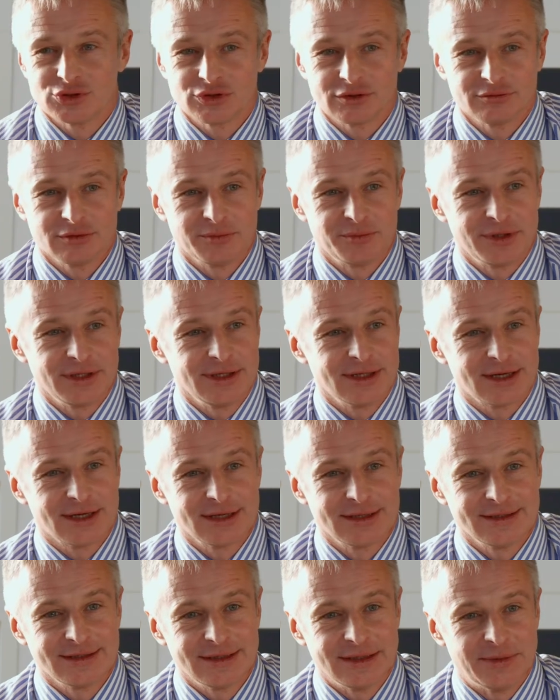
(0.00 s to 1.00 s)

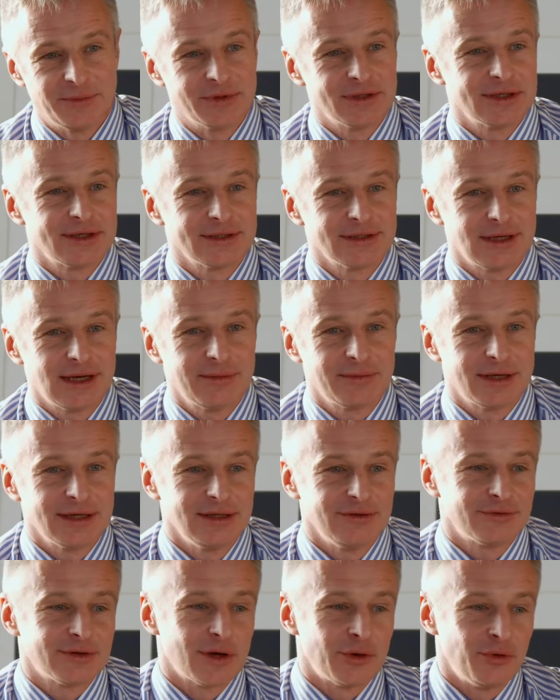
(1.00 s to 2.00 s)
absolutely hated the sales rep.
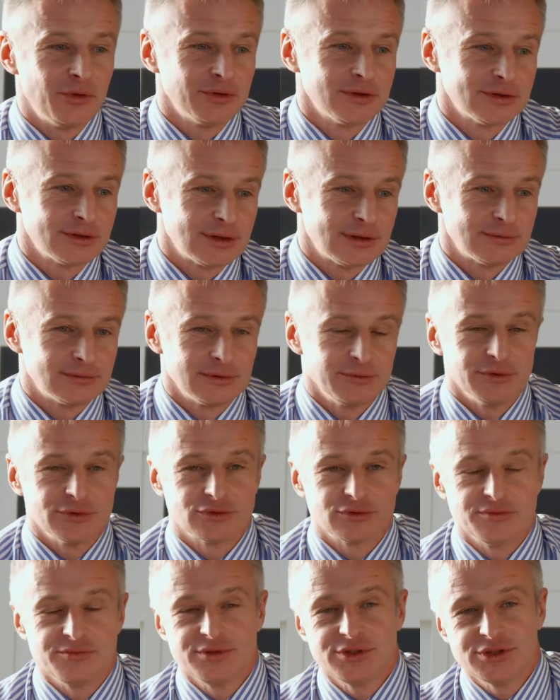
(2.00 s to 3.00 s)
I thought he was
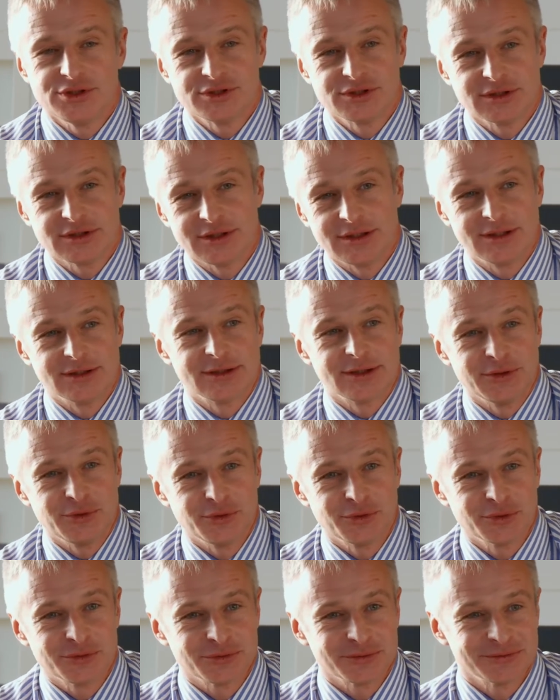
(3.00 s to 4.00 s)
unhelpful. I'm not
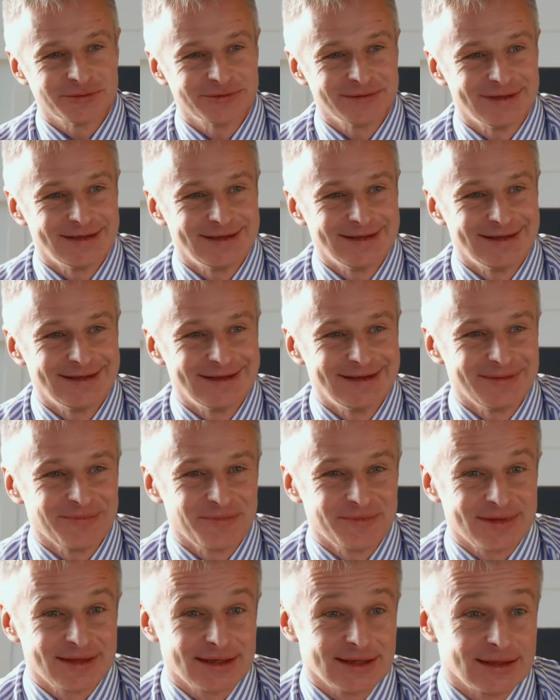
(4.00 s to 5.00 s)
going to call out the name of the
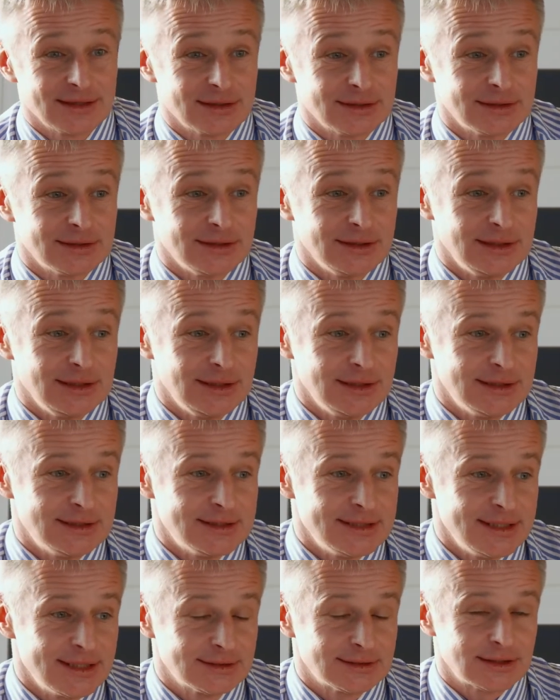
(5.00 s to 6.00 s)
company because
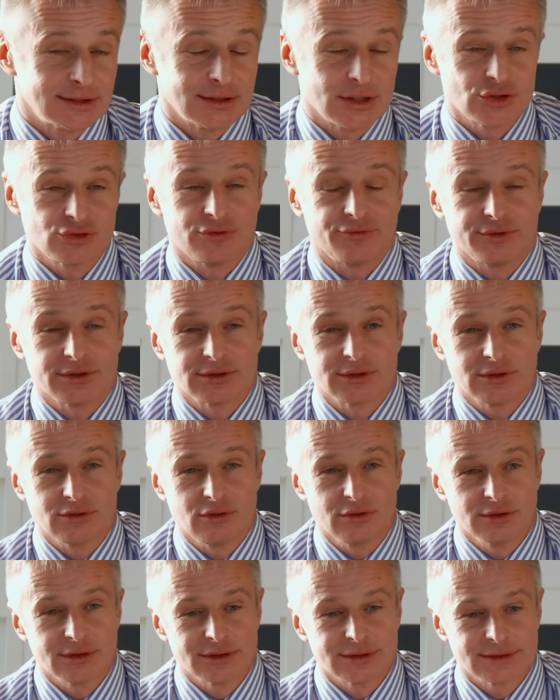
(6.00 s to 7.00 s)
I don't need to put that
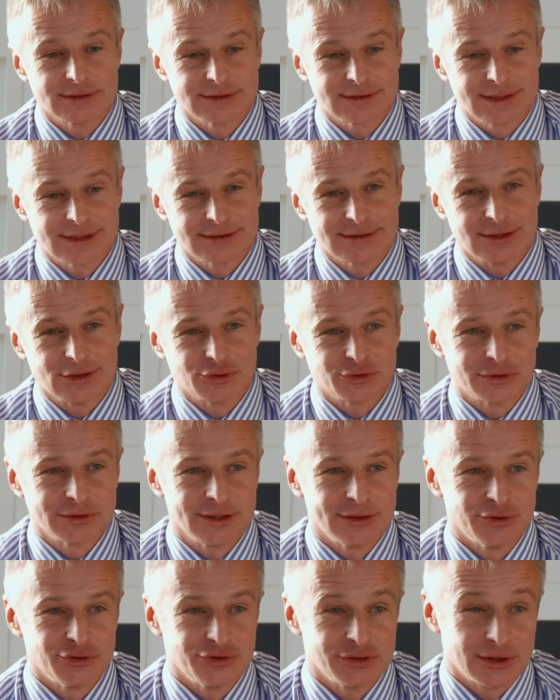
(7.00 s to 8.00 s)
drama in the world. It
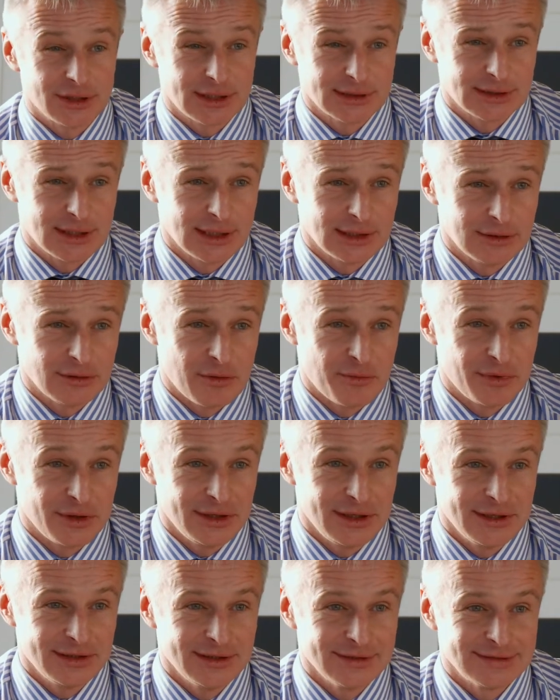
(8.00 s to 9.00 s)
was a local
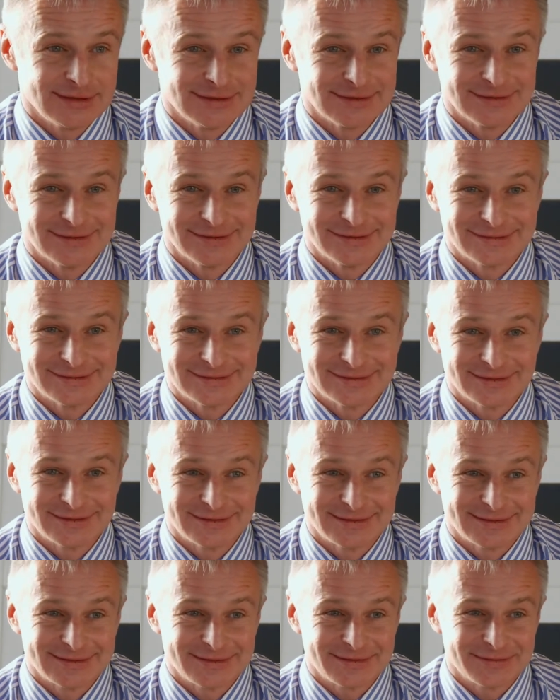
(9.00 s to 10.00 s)
South Jersey
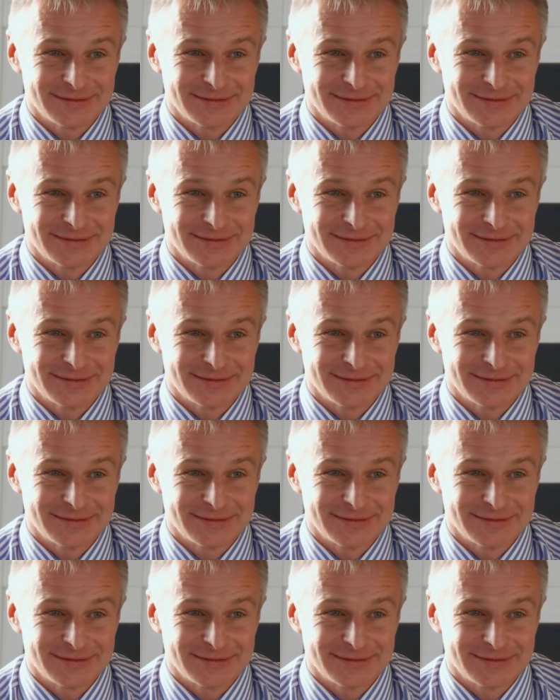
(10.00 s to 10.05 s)
outlet.